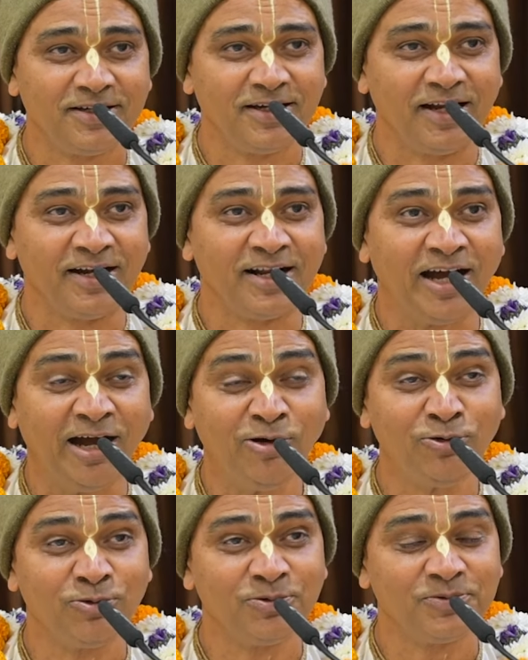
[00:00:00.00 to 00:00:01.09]
and
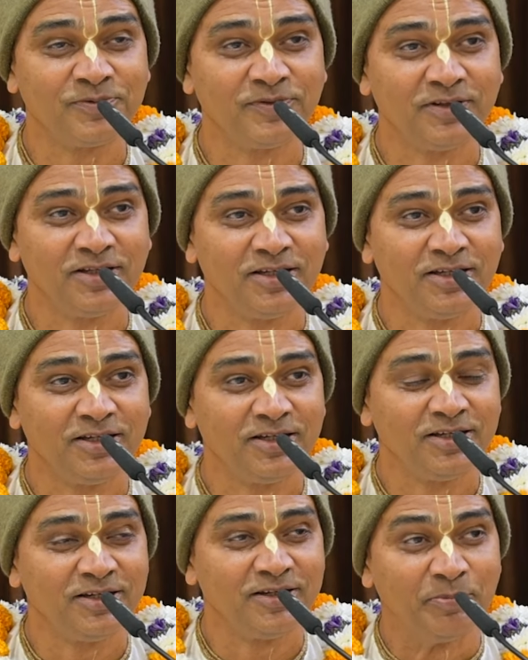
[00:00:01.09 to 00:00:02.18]
how
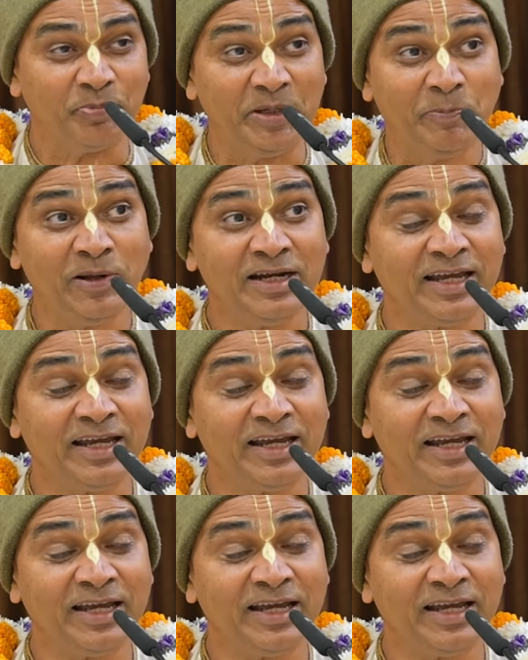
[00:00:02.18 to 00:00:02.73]
people